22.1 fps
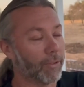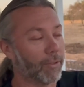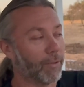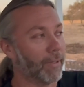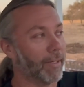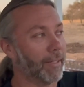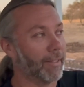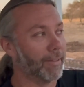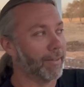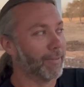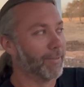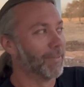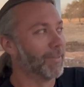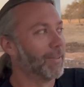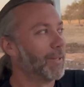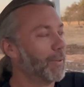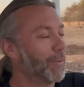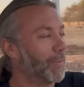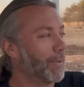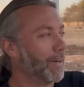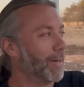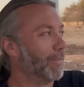grade or
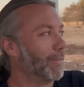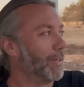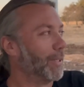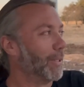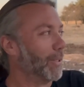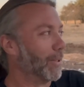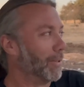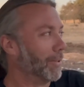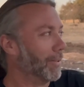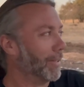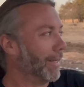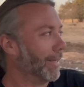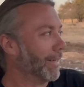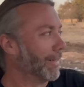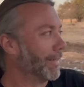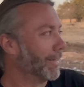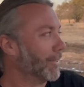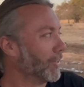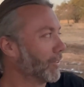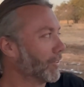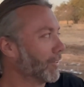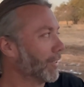whenever you learn that
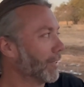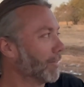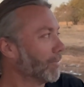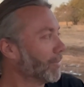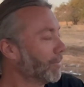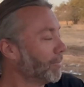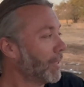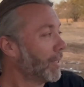kind of stuff.